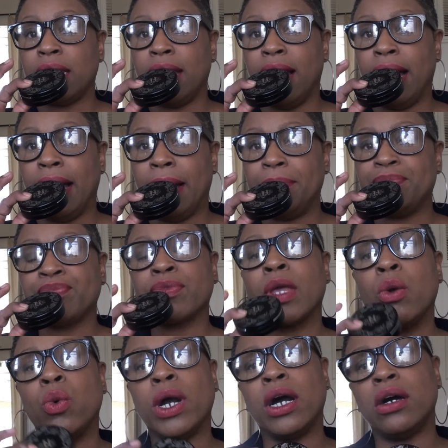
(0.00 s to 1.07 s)
Um,
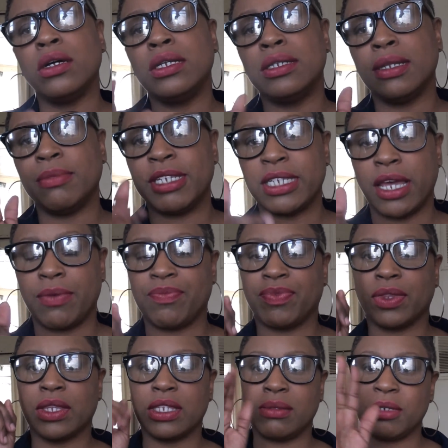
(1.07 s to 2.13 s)
well, let me say,
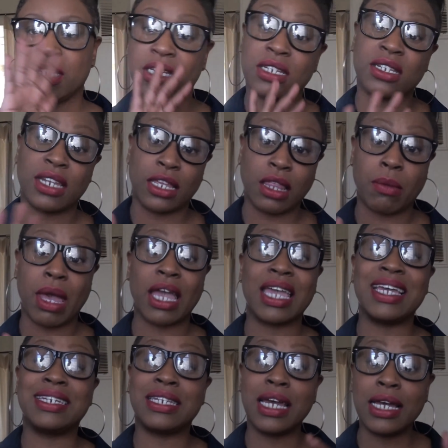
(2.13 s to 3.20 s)
let me just take that
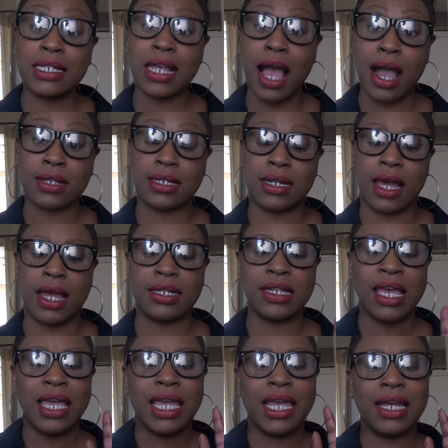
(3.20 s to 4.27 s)
back. It does
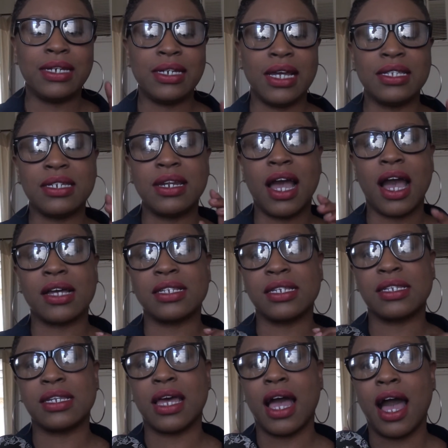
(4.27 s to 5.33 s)
oxidize. It doesn't
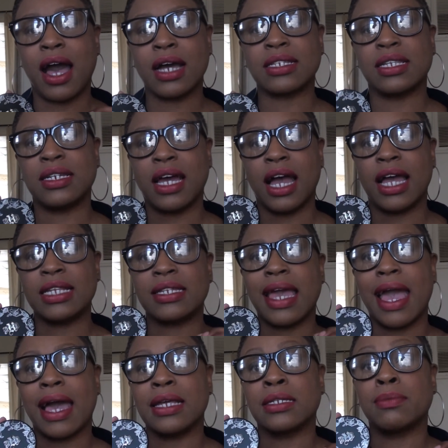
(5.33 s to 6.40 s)
oxi oxidize
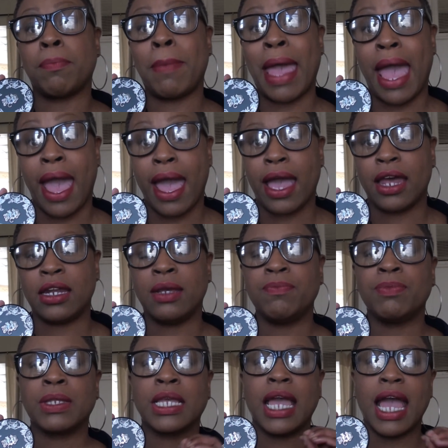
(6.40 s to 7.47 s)
as bad
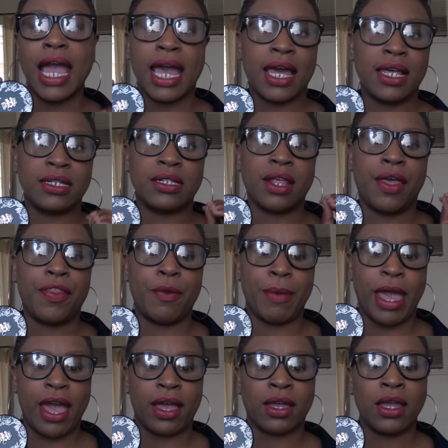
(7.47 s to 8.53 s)
as the
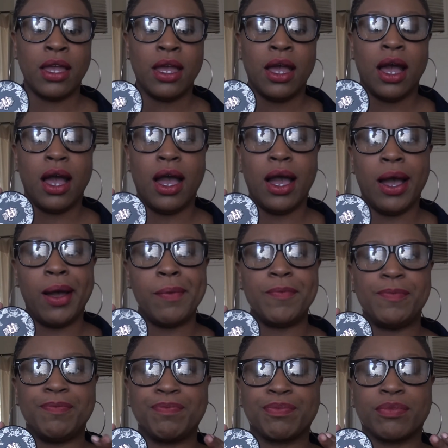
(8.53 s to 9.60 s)
MAC.
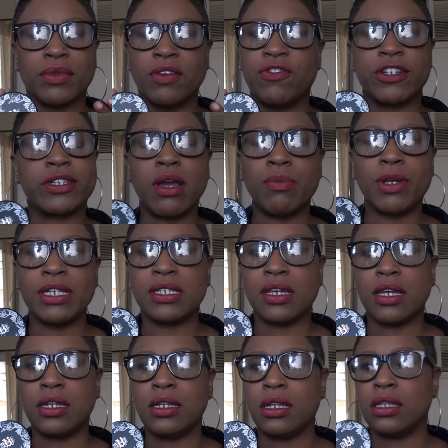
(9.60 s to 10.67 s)
Um, for some
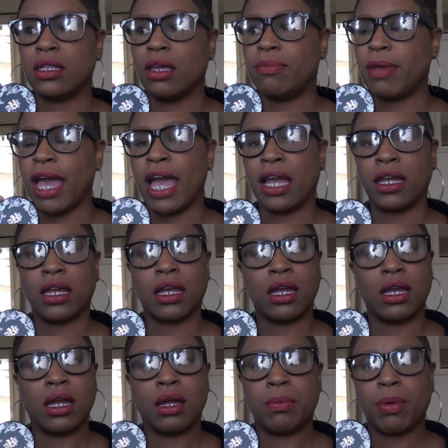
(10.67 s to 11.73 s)
reason, the MAC
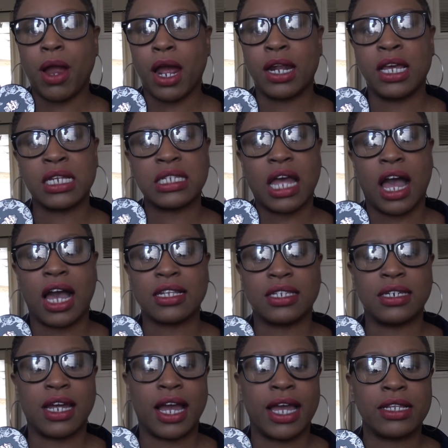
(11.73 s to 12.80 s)
products
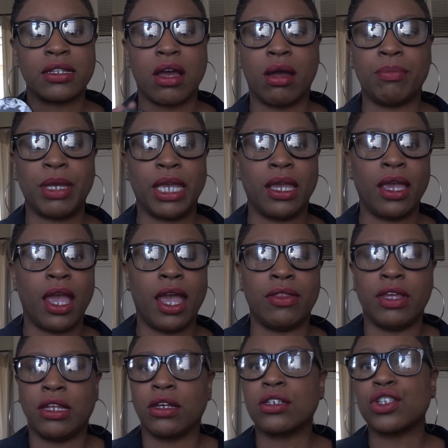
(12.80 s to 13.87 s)
oxidize on me
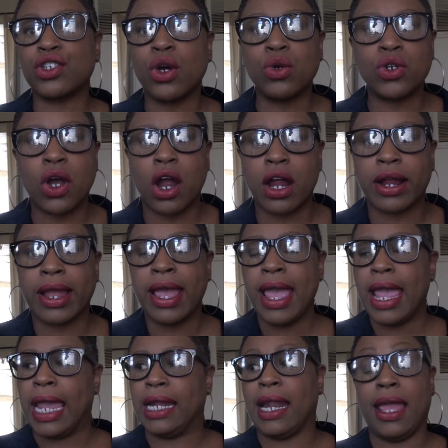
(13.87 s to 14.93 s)
and they look so dark,
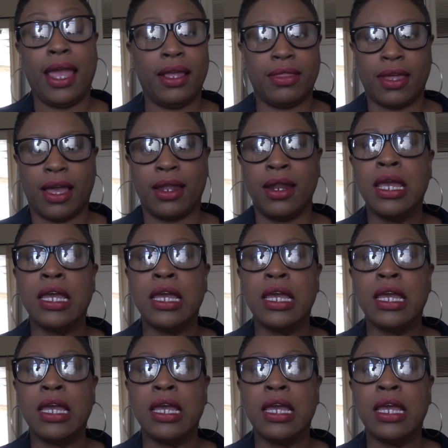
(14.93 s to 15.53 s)
and I hate that.